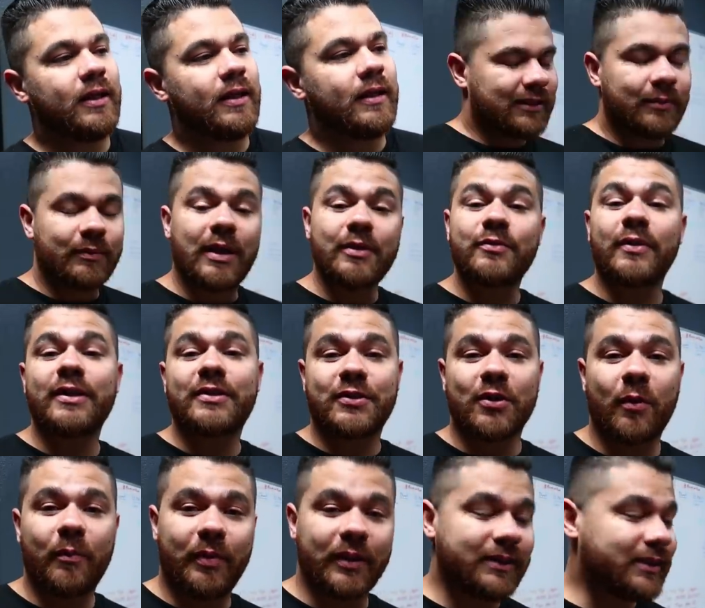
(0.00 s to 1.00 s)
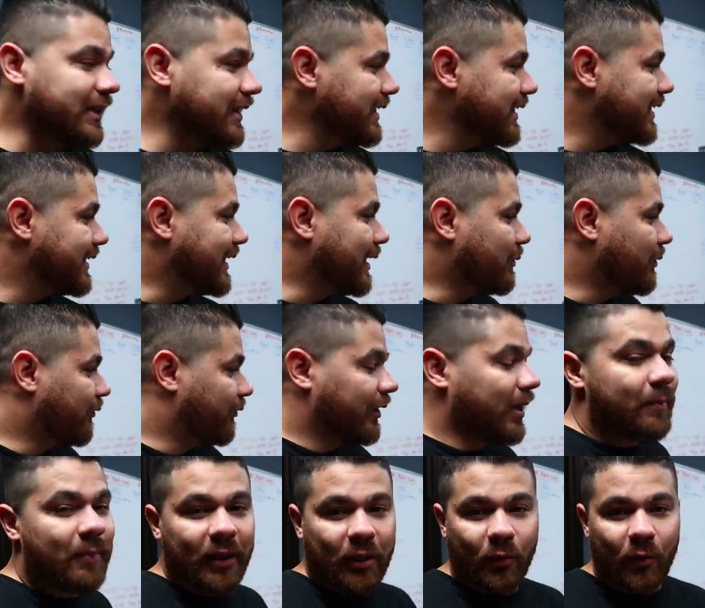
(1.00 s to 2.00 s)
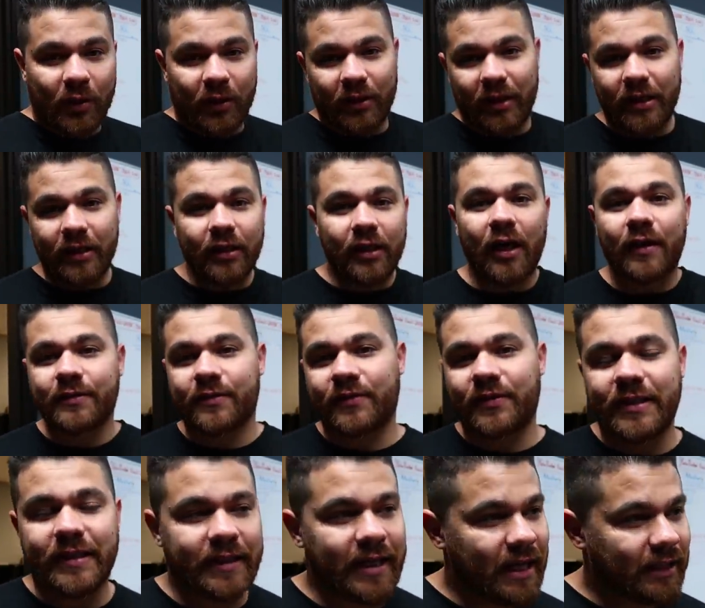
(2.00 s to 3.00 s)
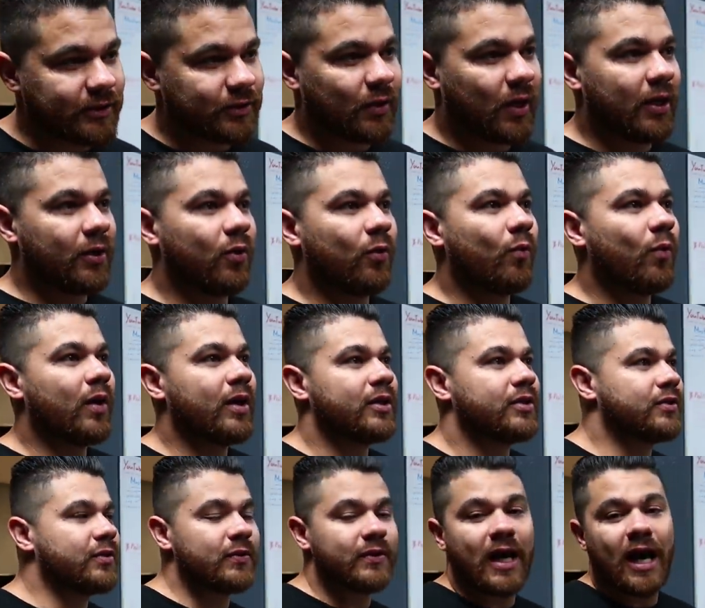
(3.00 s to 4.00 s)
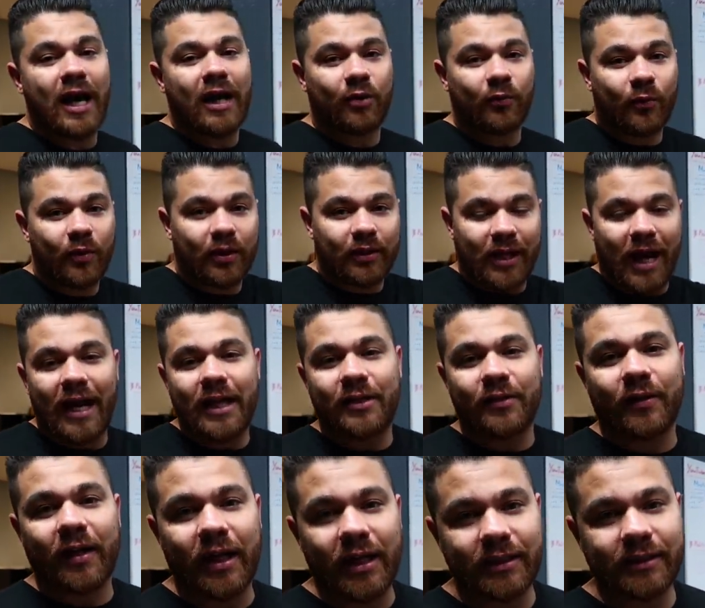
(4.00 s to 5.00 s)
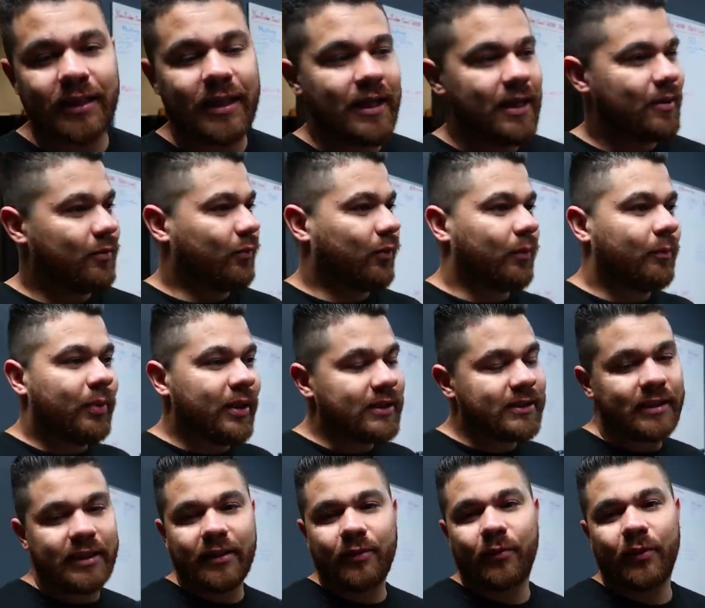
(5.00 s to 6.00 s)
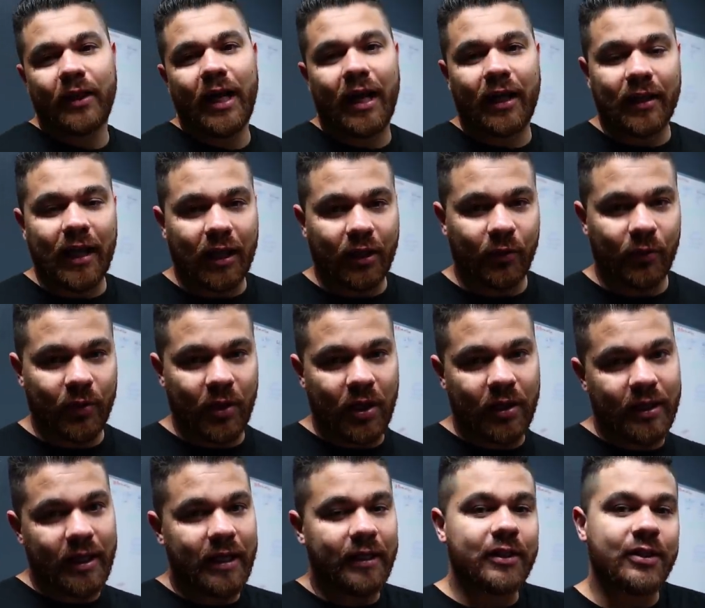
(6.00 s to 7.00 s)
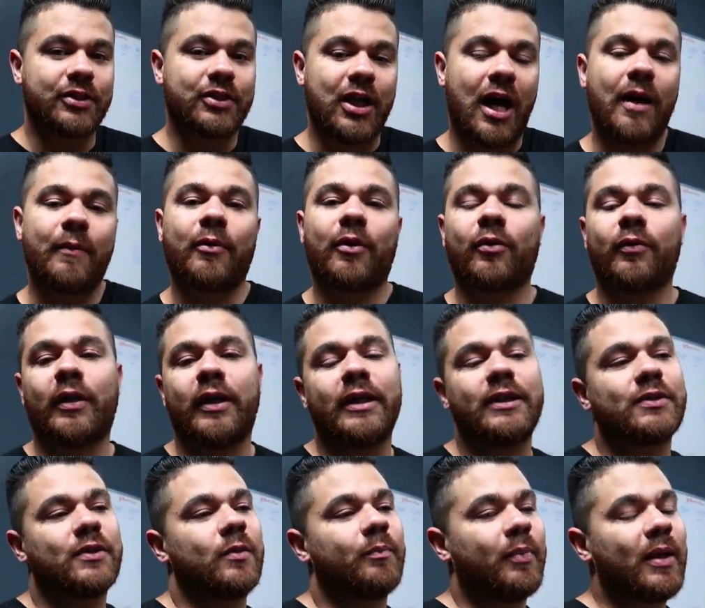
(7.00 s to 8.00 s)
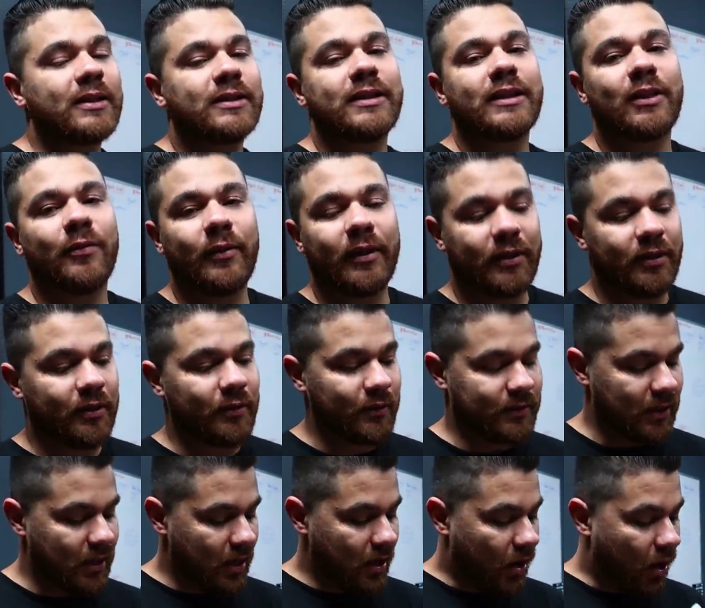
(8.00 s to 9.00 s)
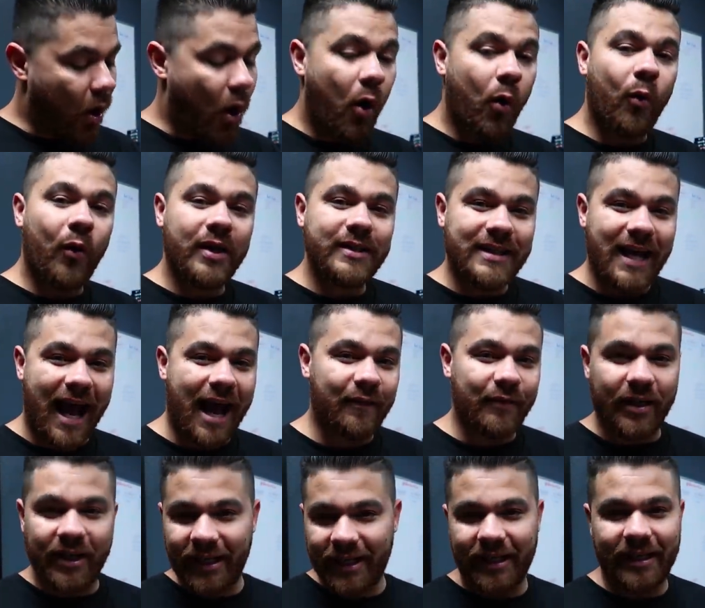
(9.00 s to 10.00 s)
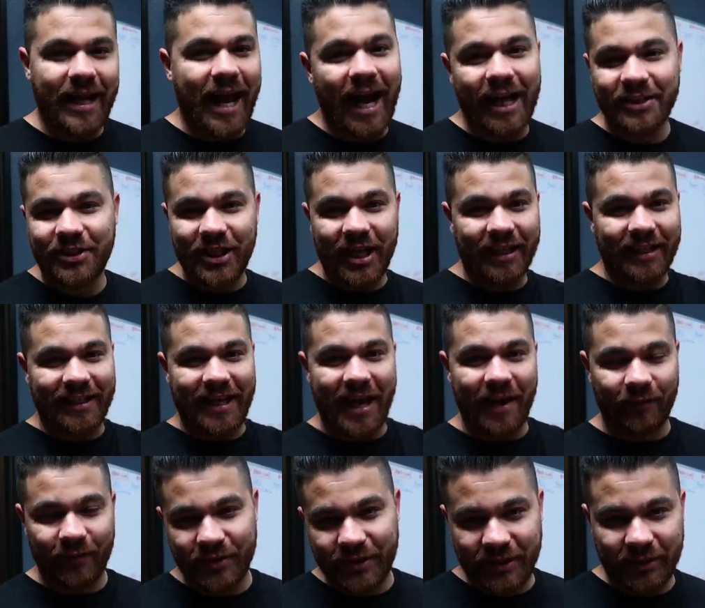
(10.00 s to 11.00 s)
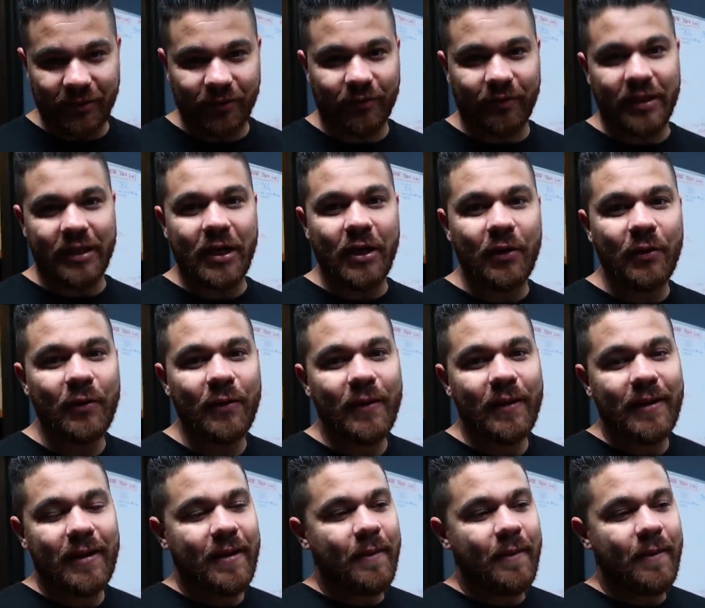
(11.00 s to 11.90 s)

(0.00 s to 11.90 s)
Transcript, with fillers: Sometimes we get so busy that we forget to pick a winner, and you guys have seen that, so I don't want to do that. I don't want to lie to you guys. We're busy. We got a lot going on in the shop already, so the best thing that we can do is always have a hidden hashtag in every single video.